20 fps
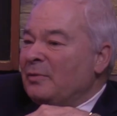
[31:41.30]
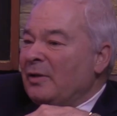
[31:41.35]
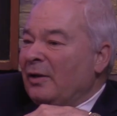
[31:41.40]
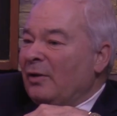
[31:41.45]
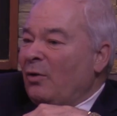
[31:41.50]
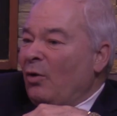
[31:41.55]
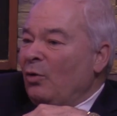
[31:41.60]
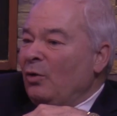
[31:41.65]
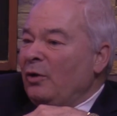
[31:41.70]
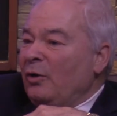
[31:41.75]
like
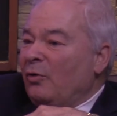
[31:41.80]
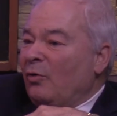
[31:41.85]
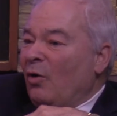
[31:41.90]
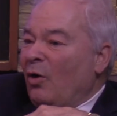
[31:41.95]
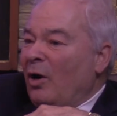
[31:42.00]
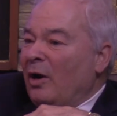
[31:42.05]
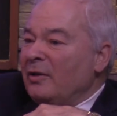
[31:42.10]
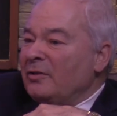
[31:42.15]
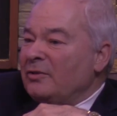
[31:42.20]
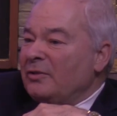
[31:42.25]
Holy
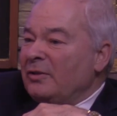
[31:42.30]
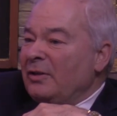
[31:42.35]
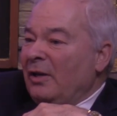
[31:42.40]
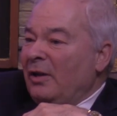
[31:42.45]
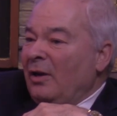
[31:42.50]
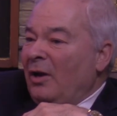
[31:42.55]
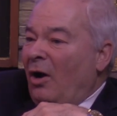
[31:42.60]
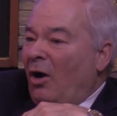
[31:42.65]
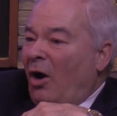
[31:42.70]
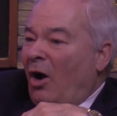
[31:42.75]
Cross
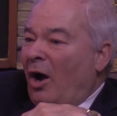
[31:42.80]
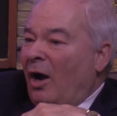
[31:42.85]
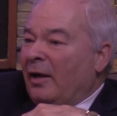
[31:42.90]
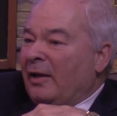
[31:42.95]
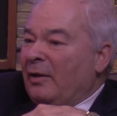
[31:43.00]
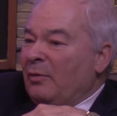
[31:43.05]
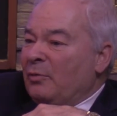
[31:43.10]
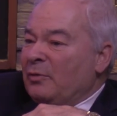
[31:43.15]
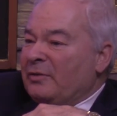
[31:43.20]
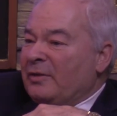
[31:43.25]

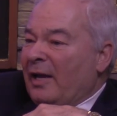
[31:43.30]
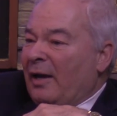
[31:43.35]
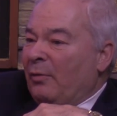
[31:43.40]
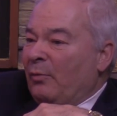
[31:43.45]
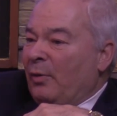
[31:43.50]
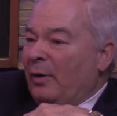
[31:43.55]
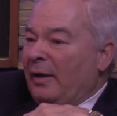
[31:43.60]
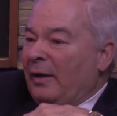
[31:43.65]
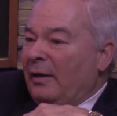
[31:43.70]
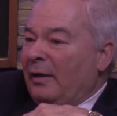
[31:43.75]
hockey was that
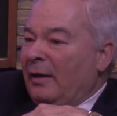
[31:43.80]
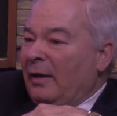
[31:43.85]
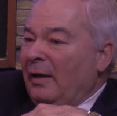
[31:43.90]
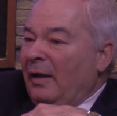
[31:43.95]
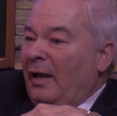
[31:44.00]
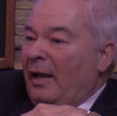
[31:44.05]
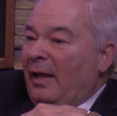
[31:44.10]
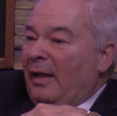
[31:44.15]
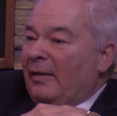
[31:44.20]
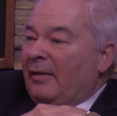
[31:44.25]
way.
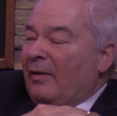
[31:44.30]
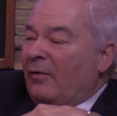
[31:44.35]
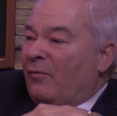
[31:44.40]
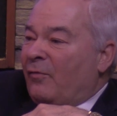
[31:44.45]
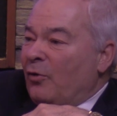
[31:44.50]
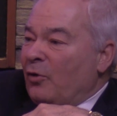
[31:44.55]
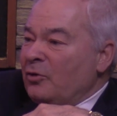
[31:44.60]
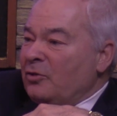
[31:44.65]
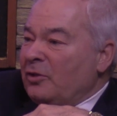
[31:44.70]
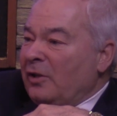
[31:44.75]
Their
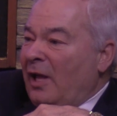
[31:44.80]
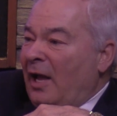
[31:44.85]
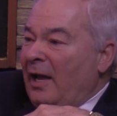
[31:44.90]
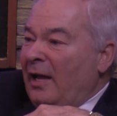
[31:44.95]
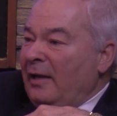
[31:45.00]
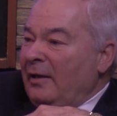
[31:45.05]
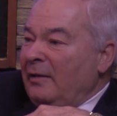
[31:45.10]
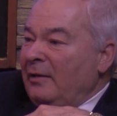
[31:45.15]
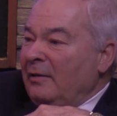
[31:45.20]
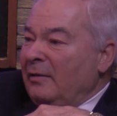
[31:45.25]
first
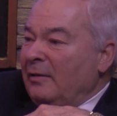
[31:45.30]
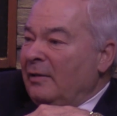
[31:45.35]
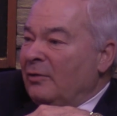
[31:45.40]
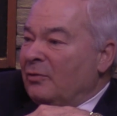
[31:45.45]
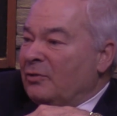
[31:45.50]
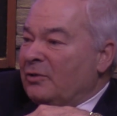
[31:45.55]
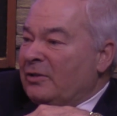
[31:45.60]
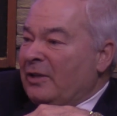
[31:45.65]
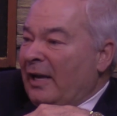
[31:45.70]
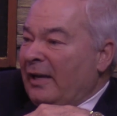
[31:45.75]
line, their
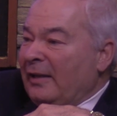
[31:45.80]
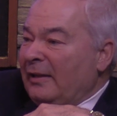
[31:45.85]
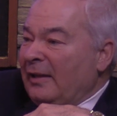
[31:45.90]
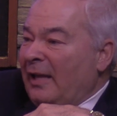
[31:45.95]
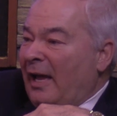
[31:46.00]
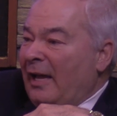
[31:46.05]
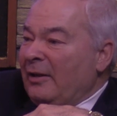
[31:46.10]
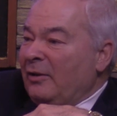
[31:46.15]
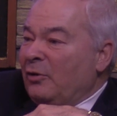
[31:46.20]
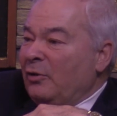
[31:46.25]
second
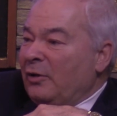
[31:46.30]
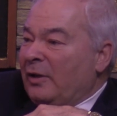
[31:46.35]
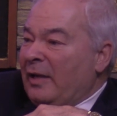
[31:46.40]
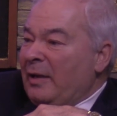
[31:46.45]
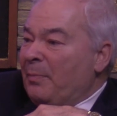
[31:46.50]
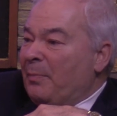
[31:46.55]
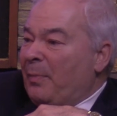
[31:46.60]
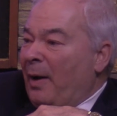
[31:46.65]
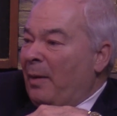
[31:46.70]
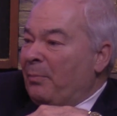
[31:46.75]
line could
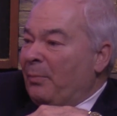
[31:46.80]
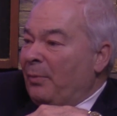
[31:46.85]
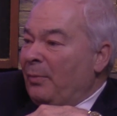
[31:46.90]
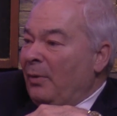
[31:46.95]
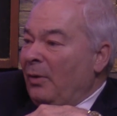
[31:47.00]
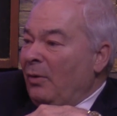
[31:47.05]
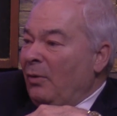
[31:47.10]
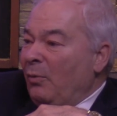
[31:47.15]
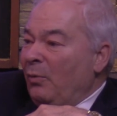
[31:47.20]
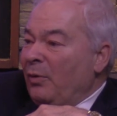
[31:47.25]
keep up
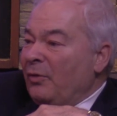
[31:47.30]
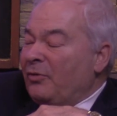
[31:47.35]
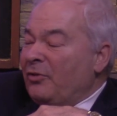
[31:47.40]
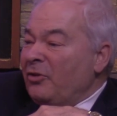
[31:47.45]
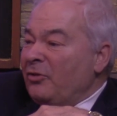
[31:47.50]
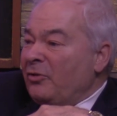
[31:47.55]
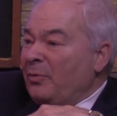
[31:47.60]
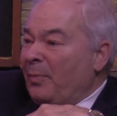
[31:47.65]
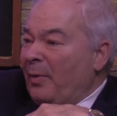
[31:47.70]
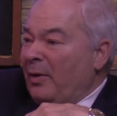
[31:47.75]
with
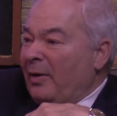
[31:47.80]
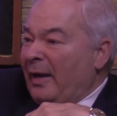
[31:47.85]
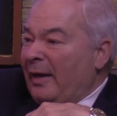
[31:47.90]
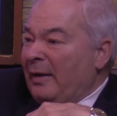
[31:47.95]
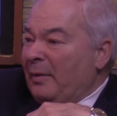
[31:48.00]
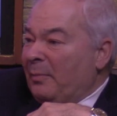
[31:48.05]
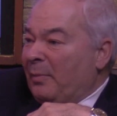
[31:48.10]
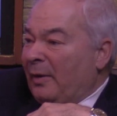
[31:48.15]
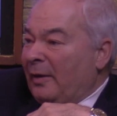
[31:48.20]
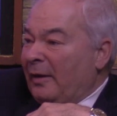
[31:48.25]
just about
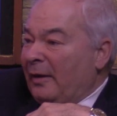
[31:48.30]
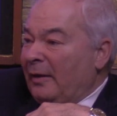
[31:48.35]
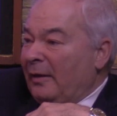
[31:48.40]
anybody.